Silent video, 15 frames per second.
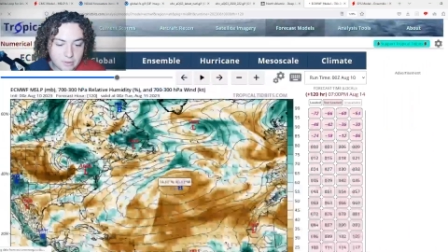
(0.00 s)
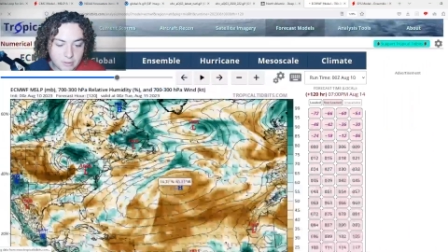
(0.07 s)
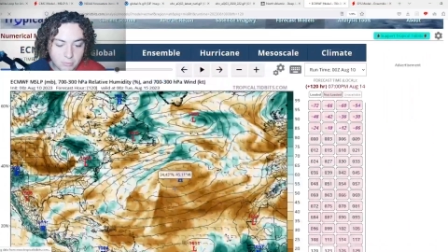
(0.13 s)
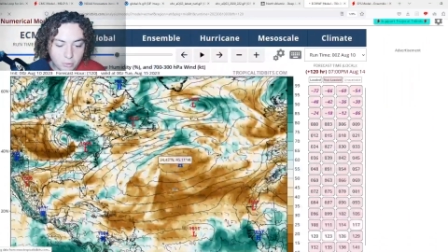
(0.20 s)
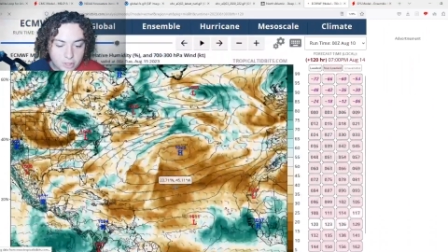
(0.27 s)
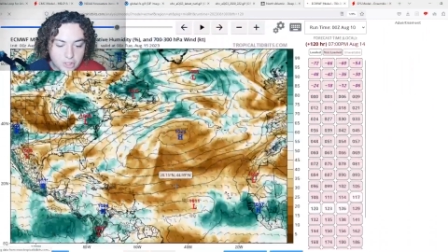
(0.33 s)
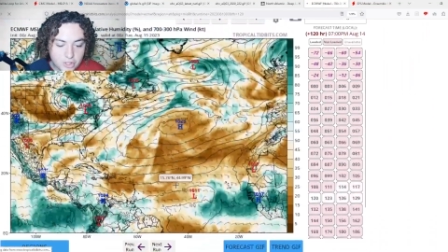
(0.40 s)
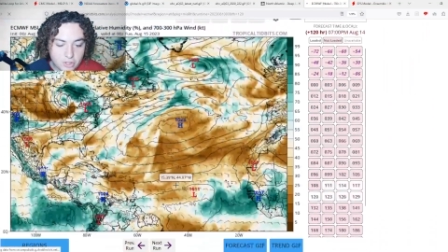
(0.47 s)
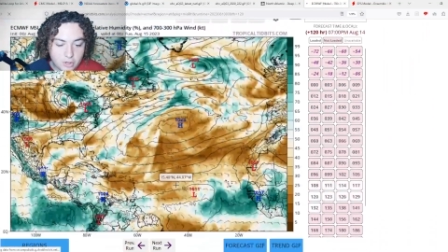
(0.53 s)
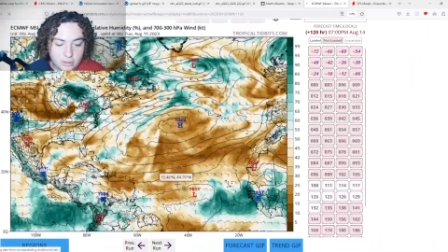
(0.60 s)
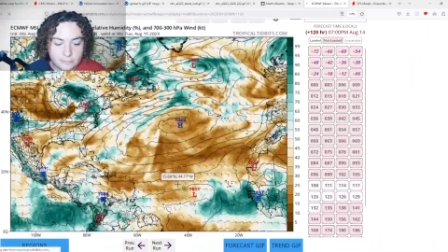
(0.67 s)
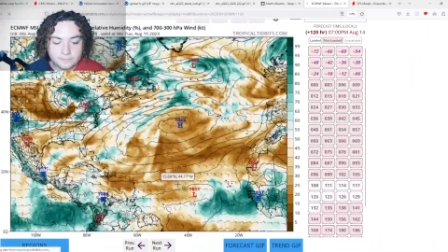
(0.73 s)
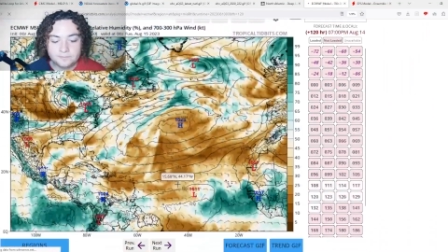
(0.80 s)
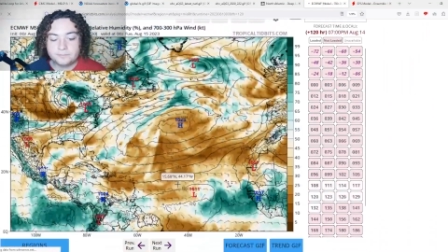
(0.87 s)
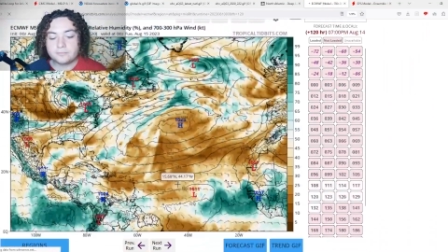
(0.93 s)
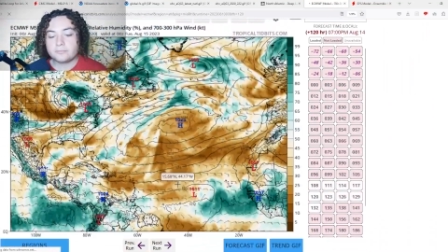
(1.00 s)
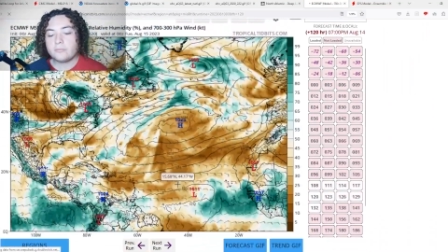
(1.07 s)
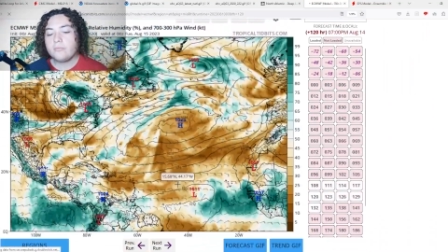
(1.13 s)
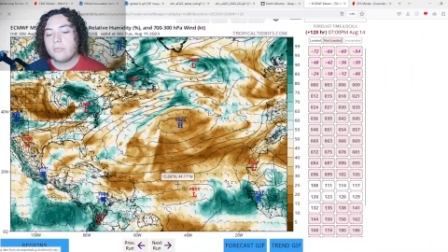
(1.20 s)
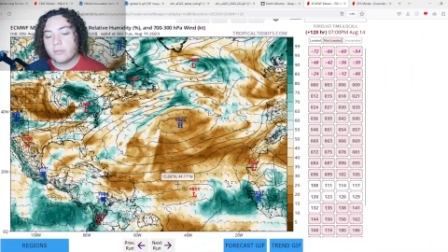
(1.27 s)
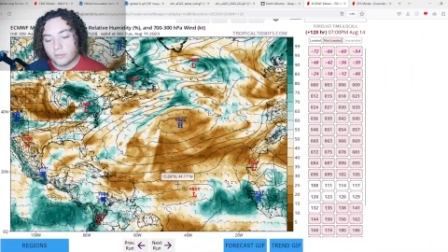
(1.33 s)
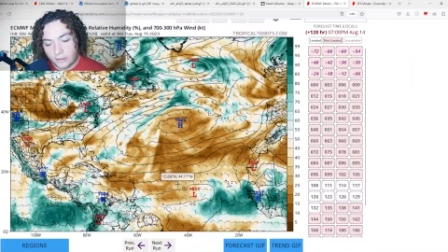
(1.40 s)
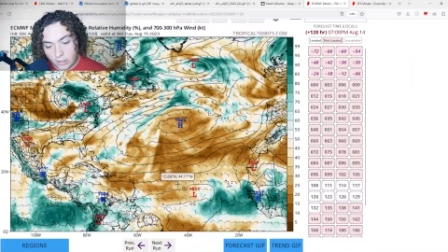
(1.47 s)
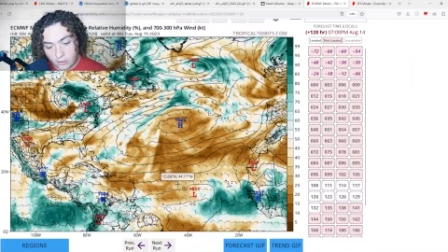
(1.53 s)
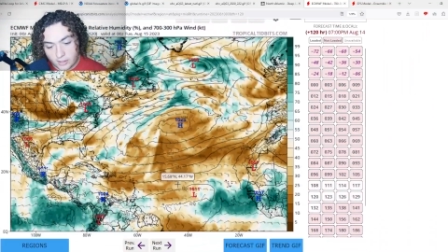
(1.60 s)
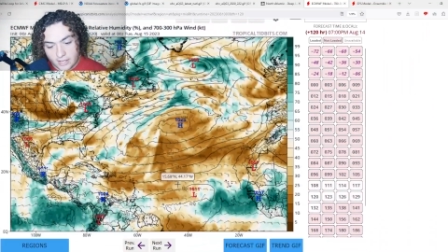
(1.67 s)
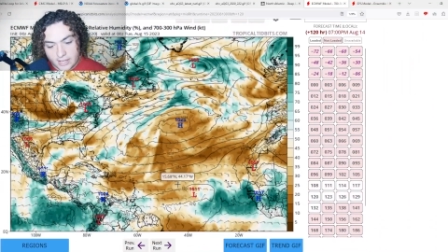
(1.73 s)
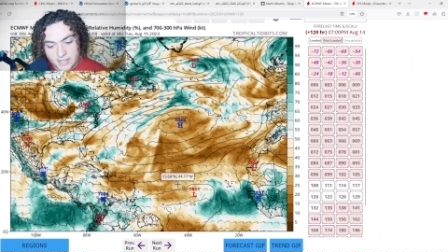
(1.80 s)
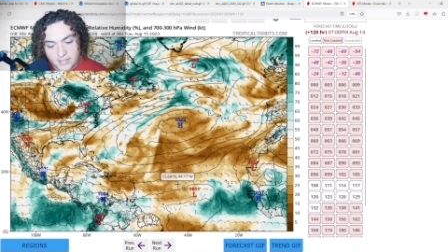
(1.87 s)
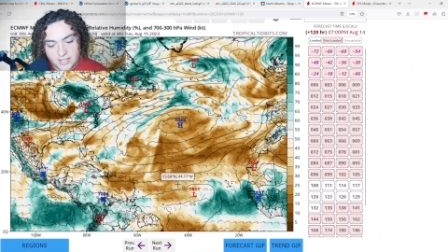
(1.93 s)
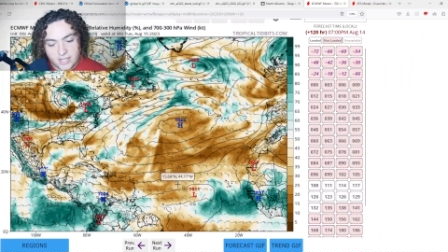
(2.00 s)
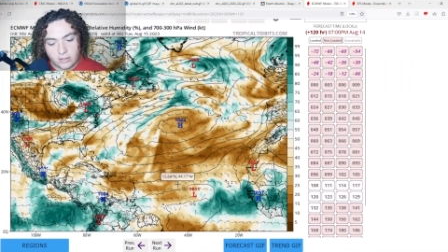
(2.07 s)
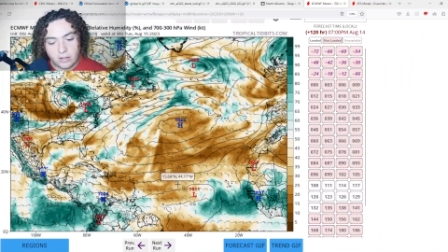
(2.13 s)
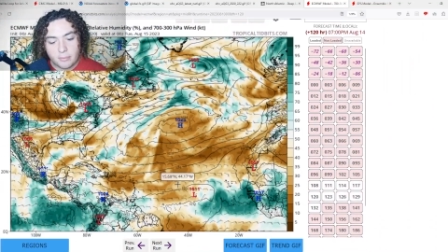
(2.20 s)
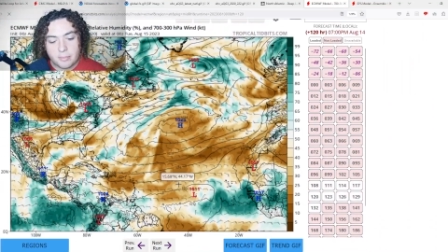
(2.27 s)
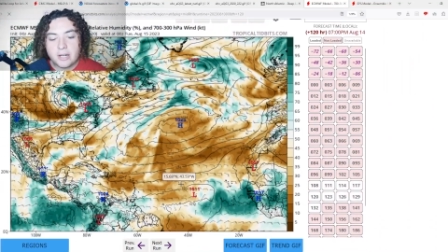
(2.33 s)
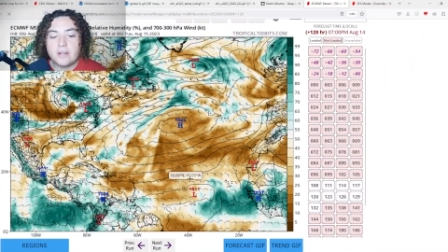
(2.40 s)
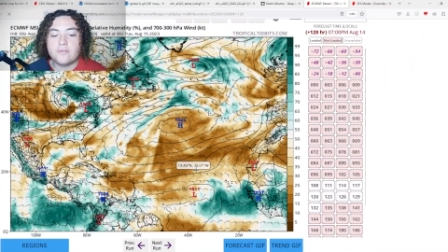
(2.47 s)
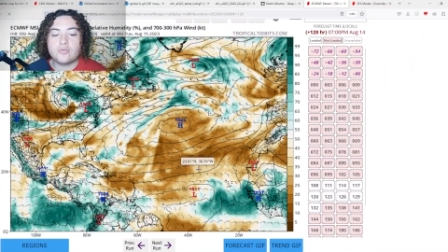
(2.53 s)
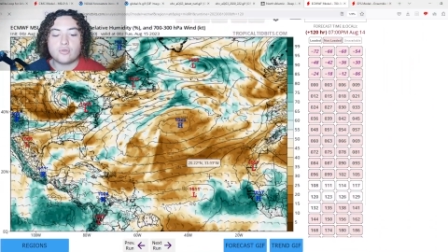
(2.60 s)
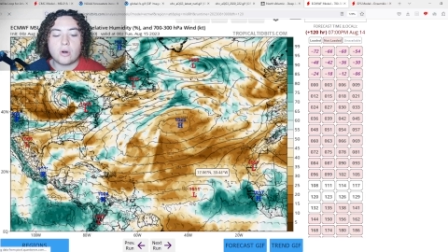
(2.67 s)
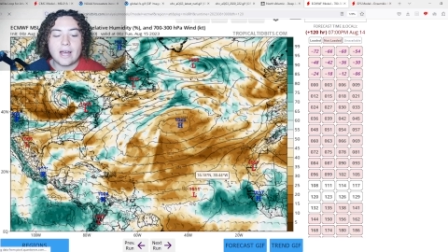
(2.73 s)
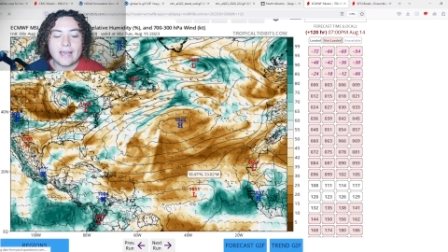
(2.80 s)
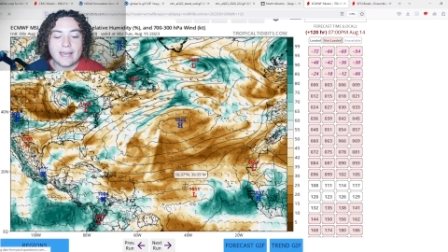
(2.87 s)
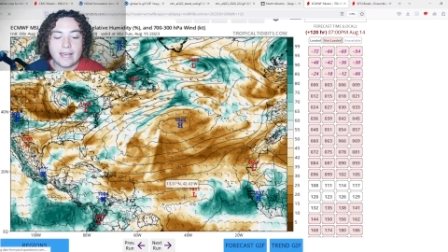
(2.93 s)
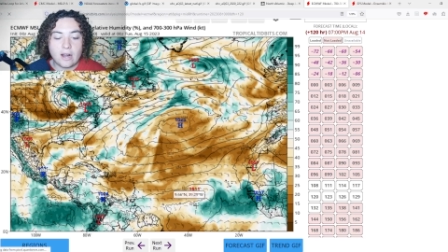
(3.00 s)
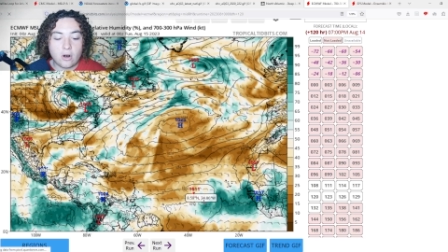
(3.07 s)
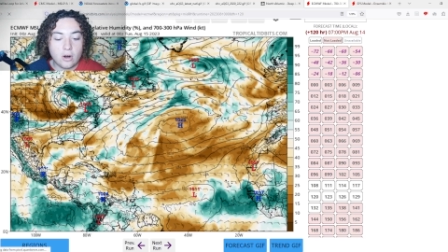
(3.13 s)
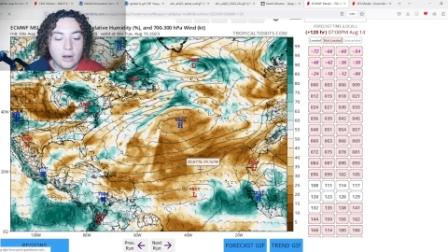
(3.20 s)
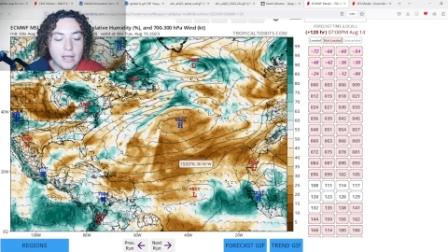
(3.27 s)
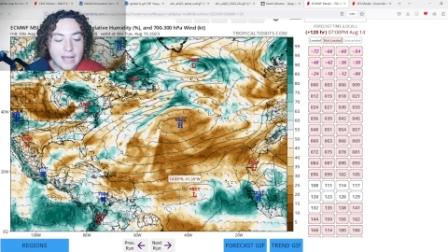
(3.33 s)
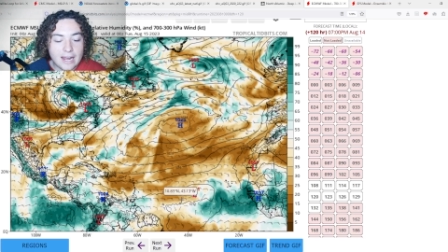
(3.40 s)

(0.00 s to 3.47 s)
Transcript: with the moisture, there is still a bit of dry air,